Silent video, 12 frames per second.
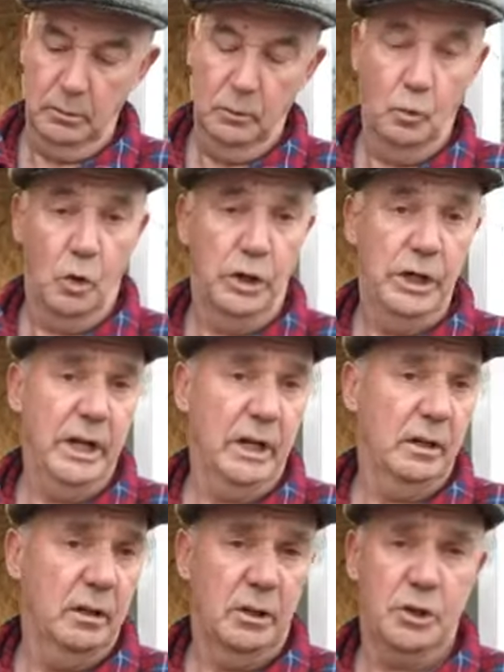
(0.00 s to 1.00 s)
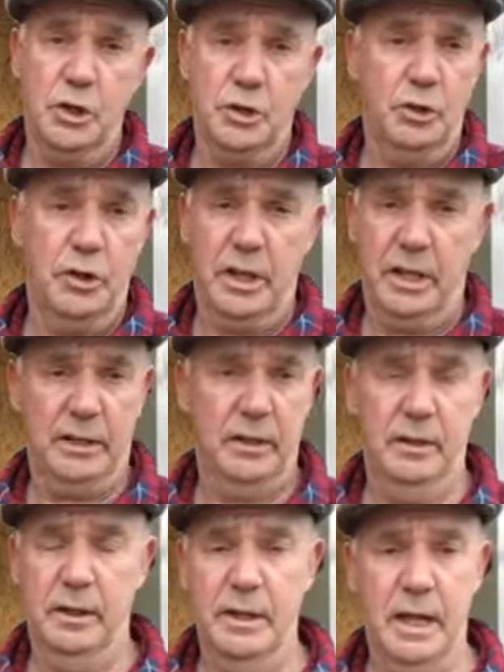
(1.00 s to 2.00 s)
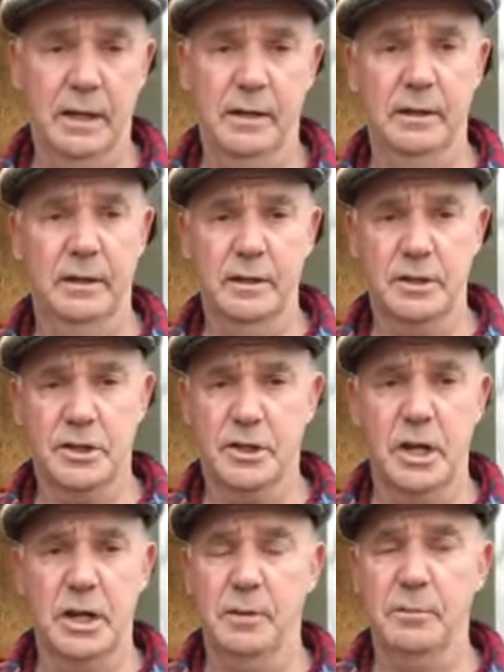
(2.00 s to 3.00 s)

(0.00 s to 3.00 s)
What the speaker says: 1 litre or just under that. And then, as I say, you